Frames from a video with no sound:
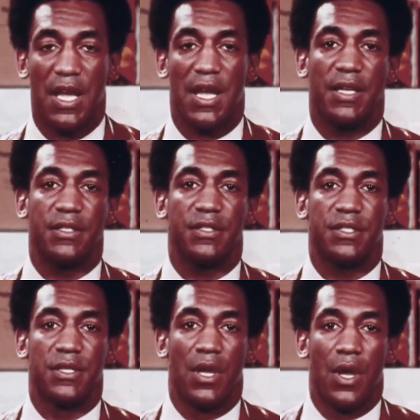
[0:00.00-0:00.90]

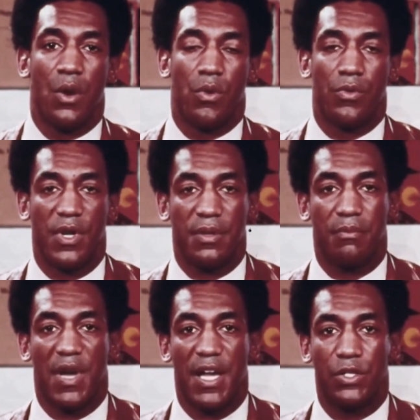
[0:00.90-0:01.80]
lines were
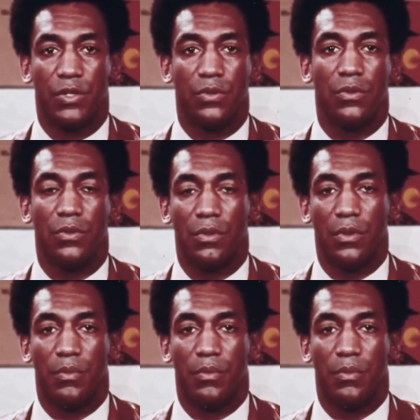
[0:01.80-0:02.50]
written by 2